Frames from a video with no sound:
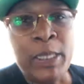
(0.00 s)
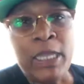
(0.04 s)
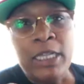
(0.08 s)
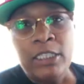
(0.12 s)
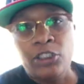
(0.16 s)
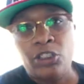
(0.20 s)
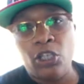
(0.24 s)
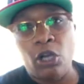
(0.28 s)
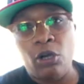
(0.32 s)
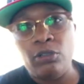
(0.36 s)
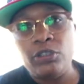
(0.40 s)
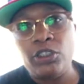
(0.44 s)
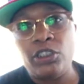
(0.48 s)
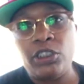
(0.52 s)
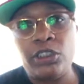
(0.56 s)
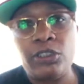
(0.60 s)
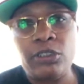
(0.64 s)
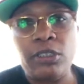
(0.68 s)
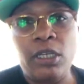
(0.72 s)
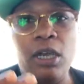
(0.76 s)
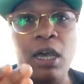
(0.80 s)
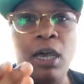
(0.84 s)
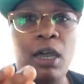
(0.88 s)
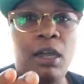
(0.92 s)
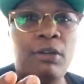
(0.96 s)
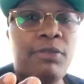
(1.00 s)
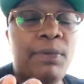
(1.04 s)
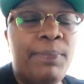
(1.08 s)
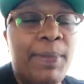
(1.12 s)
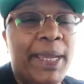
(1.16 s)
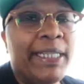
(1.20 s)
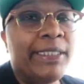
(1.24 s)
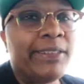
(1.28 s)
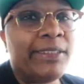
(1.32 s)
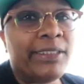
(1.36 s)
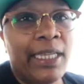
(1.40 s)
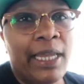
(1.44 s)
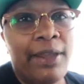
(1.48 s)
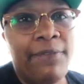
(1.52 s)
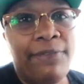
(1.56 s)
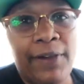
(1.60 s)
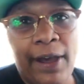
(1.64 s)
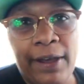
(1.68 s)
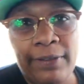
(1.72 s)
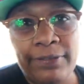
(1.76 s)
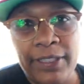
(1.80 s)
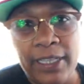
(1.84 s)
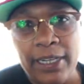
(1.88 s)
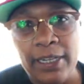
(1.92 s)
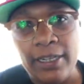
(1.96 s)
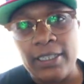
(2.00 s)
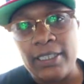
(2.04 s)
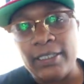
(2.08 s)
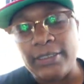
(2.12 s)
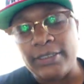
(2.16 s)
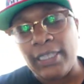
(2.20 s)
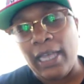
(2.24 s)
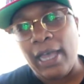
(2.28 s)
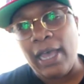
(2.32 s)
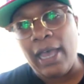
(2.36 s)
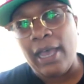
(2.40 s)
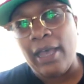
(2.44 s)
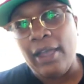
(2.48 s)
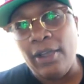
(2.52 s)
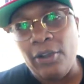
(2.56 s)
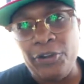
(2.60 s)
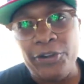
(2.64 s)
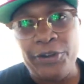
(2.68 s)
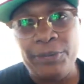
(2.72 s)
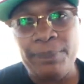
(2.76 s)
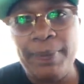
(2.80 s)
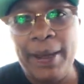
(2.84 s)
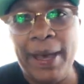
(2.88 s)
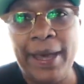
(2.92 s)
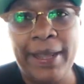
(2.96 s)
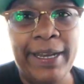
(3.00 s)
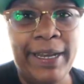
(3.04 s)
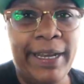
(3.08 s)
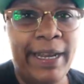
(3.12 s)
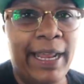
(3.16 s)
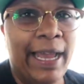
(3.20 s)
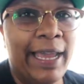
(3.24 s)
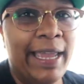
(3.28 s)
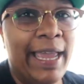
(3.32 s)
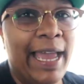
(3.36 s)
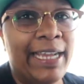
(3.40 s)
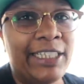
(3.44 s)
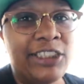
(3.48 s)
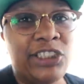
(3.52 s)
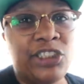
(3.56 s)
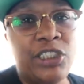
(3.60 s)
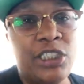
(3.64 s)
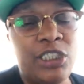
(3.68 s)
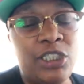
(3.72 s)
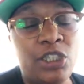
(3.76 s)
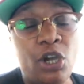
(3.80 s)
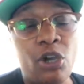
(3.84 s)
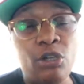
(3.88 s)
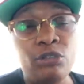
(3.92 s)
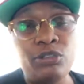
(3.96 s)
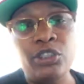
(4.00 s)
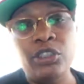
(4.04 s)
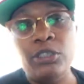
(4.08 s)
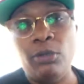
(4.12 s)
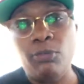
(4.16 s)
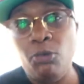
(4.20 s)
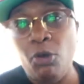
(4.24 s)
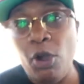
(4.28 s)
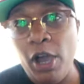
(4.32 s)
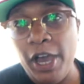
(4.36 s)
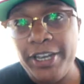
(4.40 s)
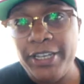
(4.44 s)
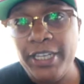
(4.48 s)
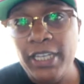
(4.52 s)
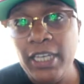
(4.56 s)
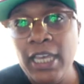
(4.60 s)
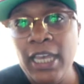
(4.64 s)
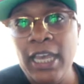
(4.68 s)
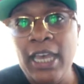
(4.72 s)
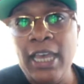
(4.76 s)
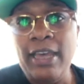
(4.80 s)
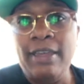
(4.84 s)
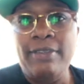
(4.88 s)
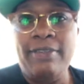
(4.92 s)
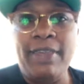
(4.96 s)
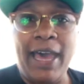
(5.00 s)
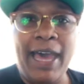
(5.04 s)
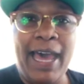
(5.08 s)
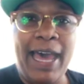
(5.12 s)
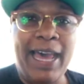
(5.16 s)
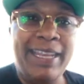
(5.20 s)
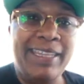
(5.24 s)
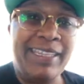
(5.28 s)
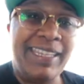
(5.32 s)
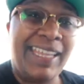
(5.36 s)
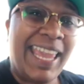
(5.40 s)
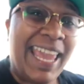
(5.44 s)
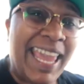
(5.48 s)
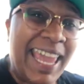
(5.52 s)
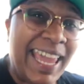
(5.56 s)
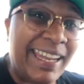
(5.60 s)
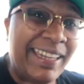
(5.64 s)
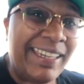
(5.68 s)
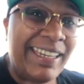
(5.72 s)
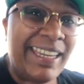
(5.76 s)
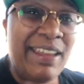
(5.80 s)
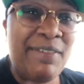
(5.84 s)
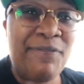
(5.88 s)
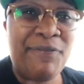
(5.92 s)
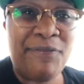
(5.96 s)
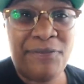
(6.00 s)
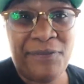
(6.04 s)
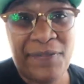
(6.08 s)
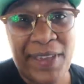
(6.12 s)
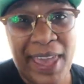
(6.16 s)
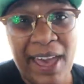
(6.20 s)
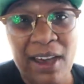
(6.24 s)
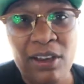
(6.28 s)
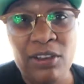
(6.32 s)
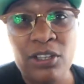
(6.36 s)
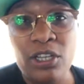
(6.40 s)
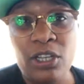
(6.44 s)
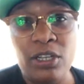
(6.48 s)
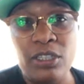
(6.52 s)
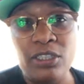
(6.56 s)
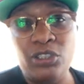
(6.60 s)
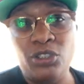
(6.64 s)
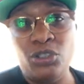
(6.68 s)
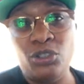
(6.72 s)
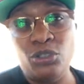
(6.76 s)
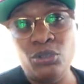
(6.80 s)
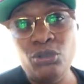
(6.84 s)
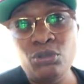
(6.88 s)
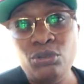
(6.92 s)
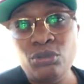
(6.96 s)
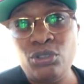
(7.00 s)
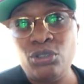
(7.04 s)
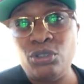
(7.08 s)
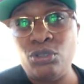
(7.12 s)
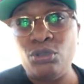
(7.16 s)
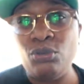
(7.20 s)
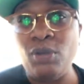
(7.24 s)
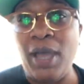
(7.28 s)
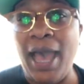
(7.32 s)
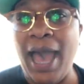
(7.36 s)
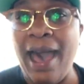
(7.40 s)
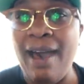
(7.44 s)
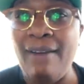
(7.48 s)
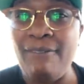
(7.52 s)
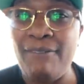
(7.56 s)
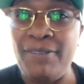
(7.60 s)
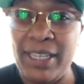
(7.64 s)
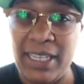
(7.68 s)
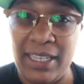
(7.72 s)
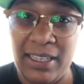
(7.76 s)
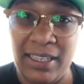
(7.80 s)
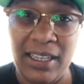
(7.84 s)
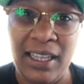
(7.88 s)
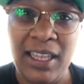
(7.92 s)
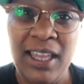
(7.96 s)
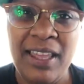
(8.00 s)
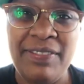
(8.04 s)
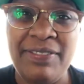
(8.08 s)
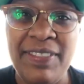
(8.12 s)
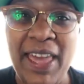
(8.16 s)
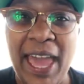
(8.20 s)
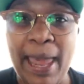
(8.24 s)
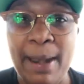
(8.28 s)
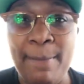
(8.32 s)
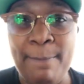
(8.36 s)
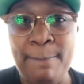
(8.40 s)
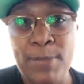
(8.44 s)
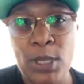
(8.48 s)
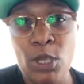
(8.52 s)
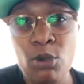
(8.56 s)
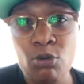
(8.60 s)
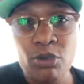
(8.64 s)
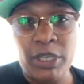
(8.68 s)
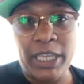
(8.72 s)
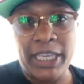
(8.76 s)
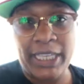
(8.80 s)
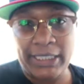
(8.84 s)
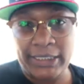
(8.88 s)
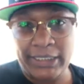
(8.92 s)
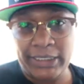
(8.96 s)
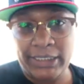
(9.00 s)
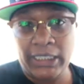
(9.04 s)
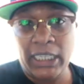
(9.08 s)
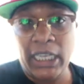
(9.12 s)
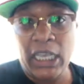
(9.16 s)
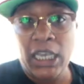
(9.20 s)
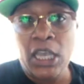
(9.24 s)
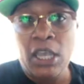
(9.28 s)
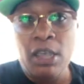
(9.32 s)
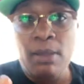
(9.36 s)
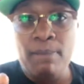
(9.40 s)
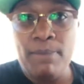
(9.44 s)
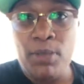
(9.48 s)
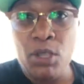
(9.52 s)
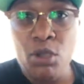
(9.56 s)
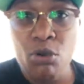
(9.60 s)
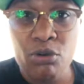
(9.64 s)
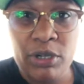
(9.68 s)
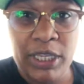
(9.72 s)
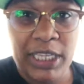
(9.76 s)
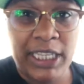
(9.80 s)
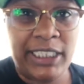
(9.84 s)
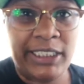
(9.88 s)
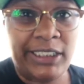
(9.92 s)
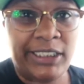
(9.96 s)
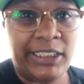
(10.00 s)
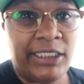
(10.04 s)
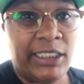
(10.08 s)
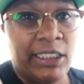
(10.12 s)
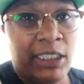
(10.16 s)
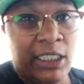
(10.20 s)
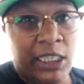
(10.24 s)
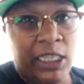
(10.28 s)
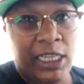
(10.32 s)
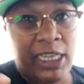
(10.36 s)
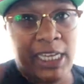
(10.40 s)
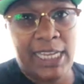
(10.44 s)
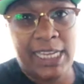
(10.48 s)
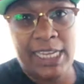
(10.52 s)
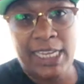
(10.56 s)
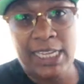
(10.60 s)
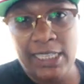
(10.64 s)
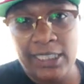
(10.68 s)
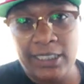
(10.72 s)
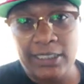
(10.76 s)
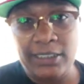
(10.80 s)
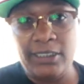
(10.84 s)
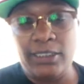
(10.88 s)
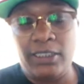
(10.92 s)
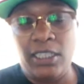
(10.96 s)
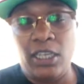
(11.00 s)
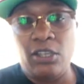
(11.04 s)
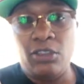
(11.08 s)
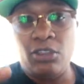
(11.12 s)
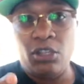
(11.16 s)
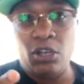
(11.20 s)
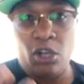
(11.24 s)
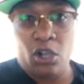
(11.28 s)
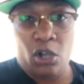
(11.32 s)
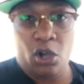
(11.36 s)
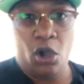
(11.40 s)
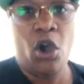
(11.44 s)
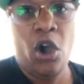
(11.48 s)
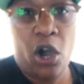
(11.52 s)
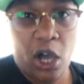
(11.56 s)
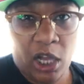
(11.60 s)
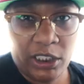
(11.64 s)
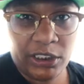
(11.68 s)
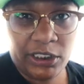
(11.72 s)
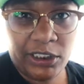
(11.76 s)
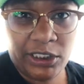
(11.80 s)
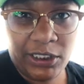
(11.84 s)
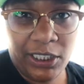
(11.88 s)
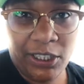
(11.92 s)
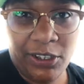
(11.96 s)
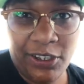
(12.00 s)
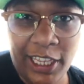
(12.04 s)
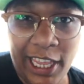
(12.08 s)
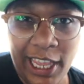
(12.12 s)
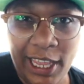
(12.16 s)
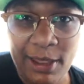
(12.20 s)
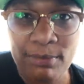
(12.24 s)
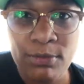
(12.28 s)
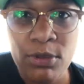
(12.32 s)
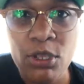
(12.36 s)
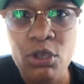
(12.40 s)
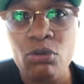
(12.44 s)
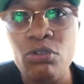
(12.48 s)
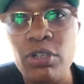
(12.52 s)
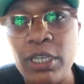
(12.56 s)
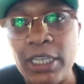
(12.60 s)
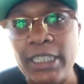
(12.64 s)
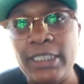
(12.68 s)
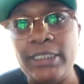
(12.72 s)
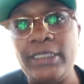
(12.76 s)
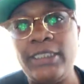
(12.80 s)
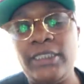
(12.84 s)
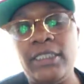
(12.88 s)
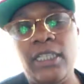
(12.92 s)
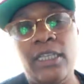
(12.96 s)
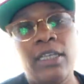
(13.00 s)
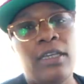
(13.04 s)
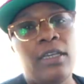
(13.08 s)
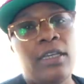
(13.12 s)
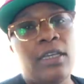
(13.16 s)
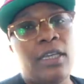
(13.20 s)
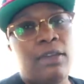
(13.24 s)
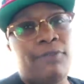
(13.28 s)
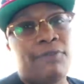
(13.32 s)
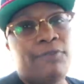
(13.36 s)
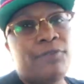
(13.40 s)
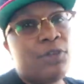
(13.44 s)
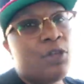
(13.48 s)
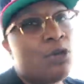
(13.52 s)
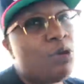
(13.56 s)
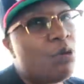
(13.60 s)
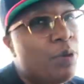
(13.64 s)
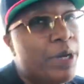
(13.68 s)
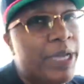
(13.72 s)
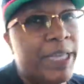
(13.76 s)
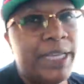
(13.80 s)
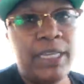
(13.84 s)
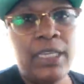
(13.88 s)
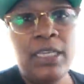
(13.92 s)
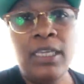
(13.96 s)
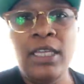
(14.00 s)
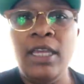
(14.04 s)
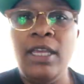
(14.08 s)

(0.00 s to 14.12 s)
so just uh, remain safe out there because I-, I heard about it. I actually know someone that had kidney failure due to having that mucus. Mucus is the cause. Okay, mucus, fluid